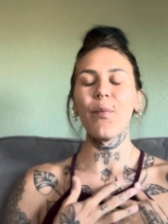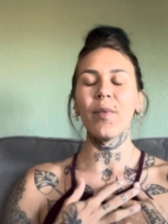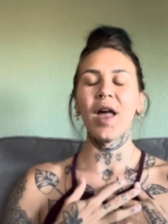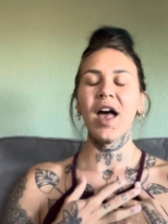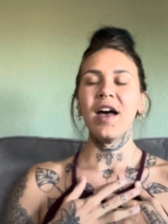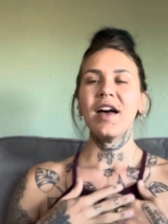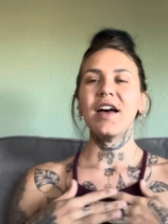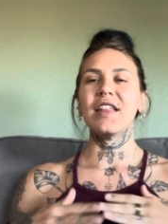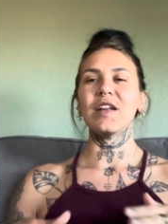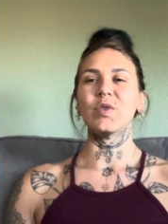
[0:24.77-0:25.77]

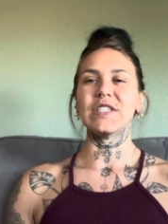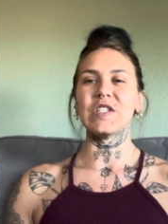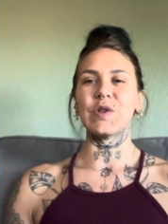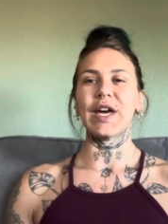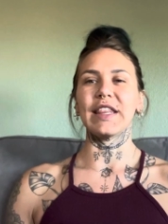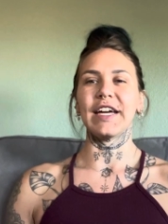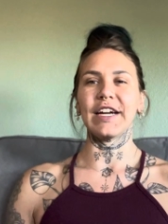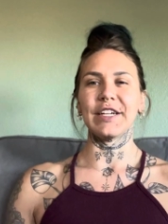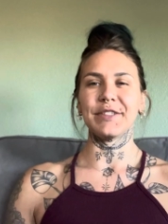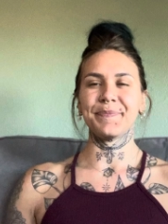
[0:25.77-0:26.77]
And then once you get there,